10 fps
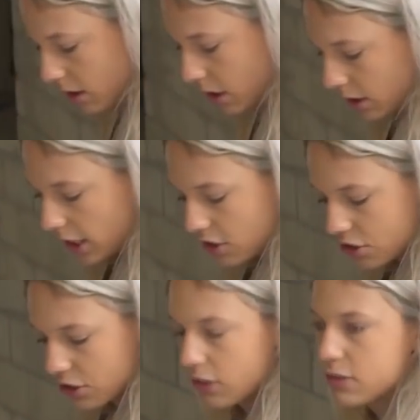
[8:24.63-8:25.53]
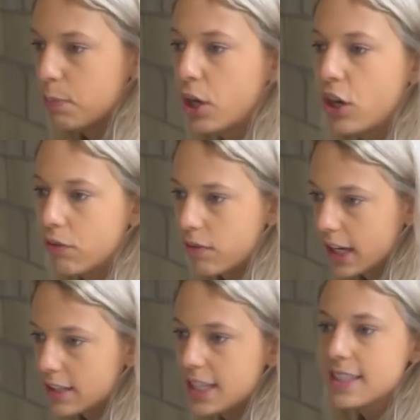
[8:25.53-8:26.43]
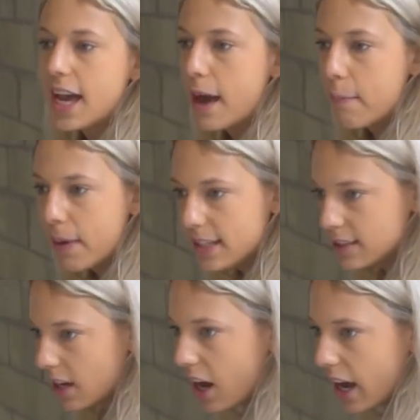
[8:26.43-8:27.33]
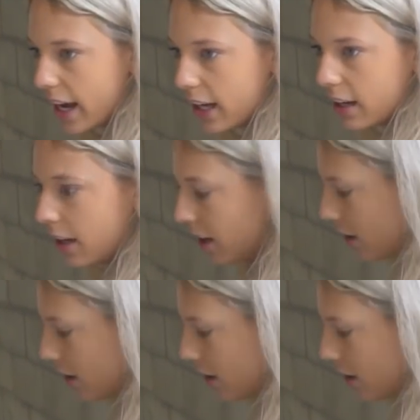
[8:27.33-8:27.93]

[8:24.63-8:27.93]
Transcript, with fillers: the leash goes perfect. He's at my side,